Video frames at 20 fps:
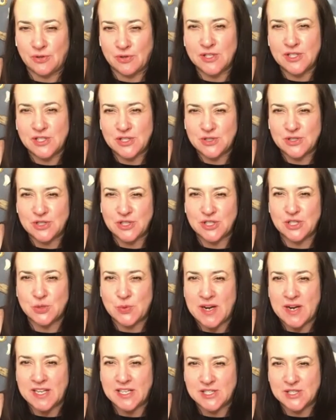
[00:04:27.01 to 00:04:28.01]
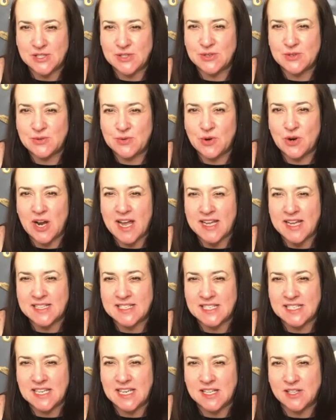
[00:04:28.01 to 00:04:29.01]
It's usually 22 or 18.
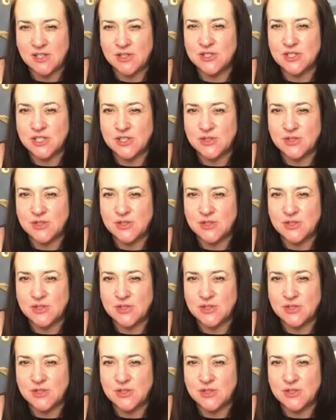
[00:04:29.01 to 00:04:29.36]
Yeah. Usually